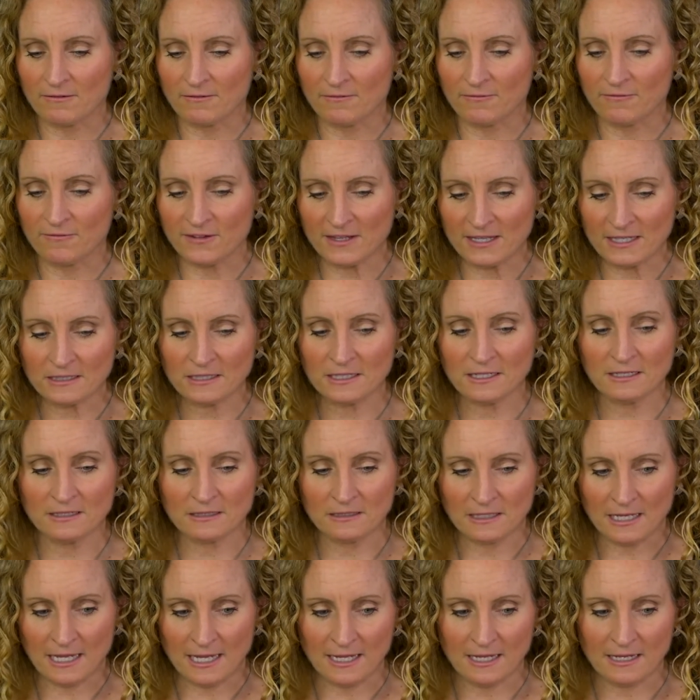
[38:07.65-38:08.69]

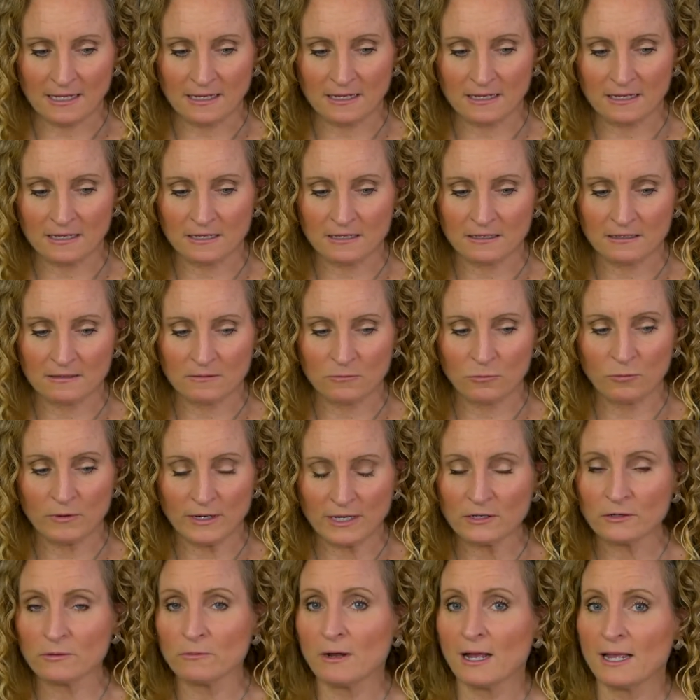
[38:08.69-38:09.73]
feeling like,
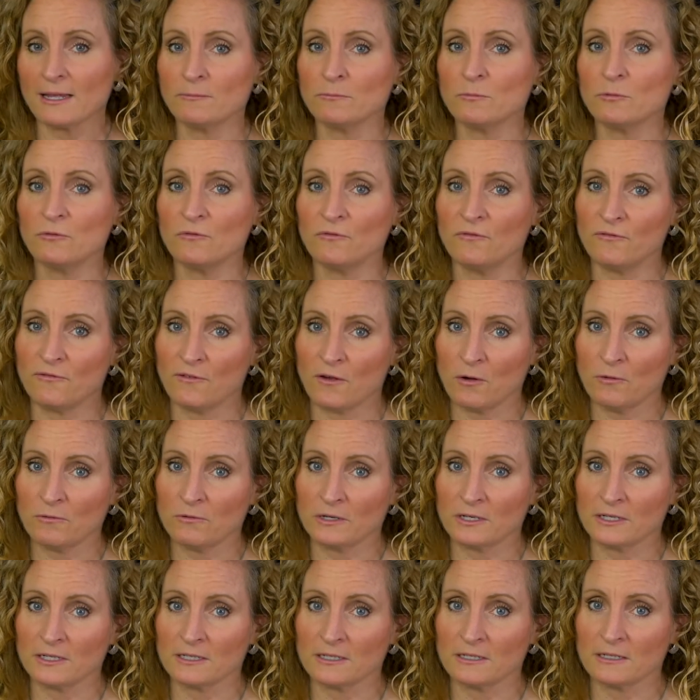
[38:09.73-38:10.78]
where do I move
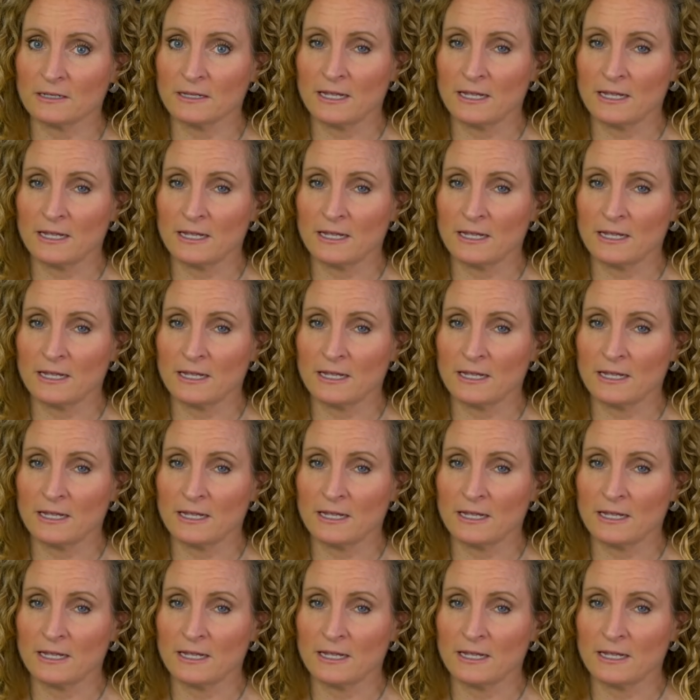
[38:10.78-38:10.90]
forward?